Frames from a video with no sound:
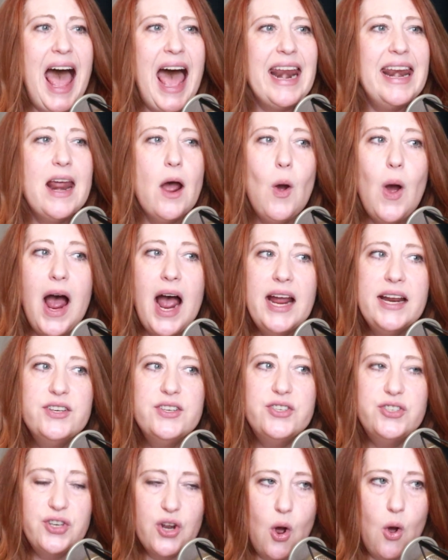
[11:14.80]
Now, I
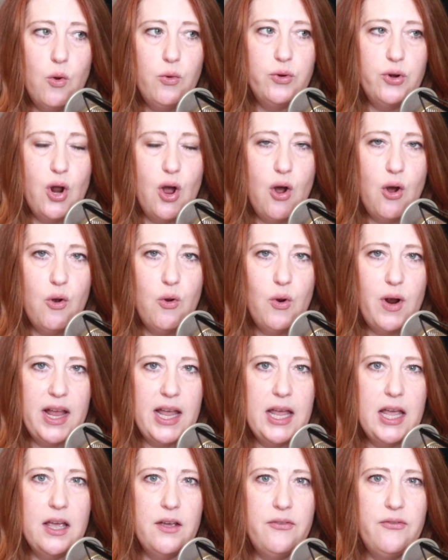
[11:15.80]
don't know
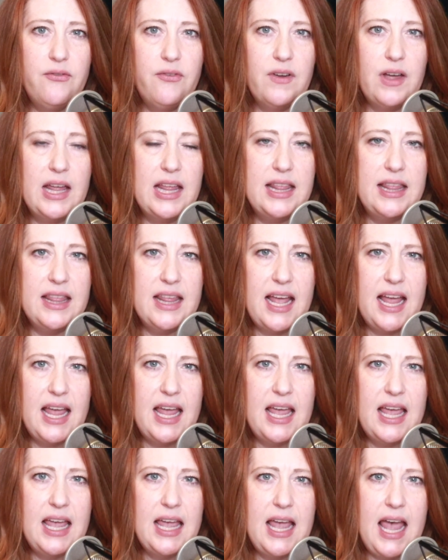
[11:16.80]
if
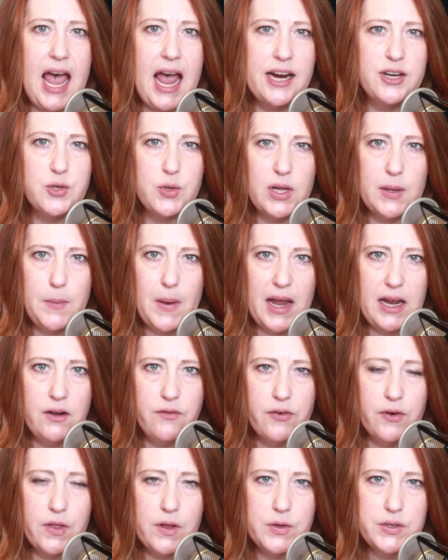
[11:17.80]
they actually paid
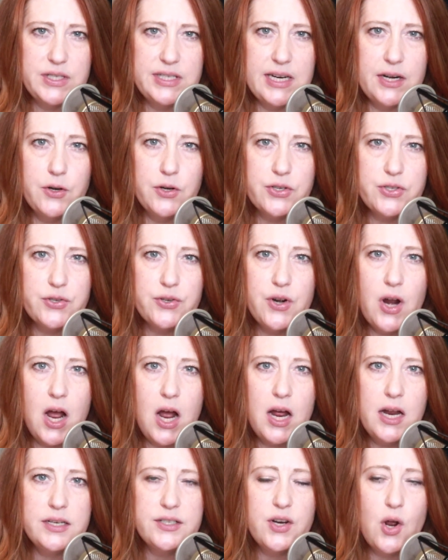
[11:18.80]
for those dinners or
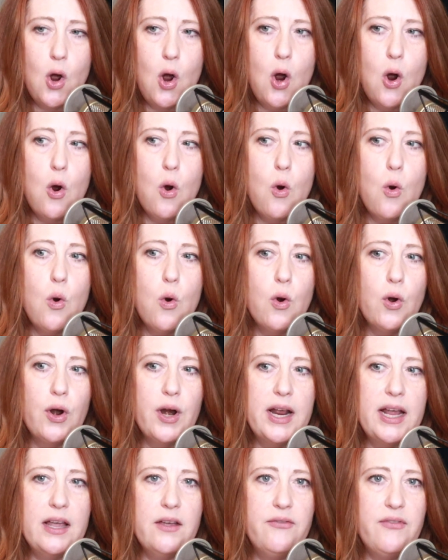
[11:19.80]
not,
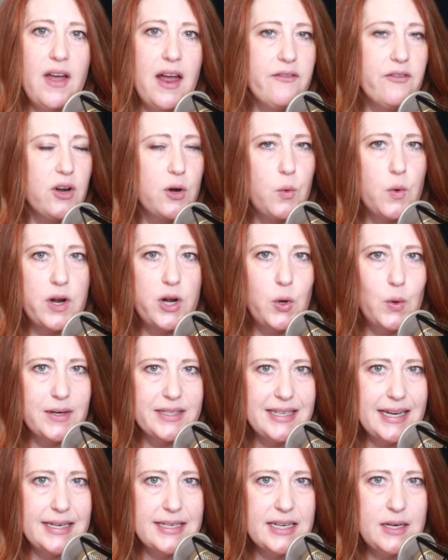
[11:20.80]
or if everyone who
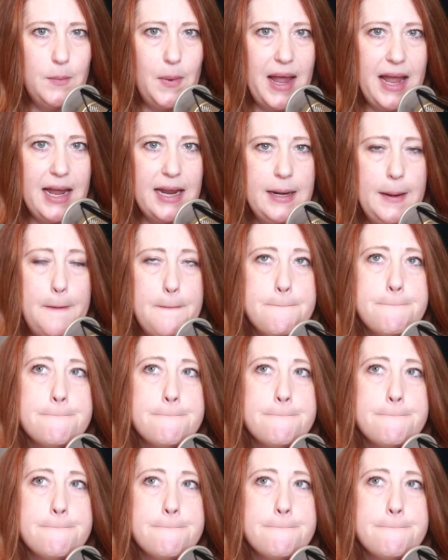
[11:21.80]
attended paid.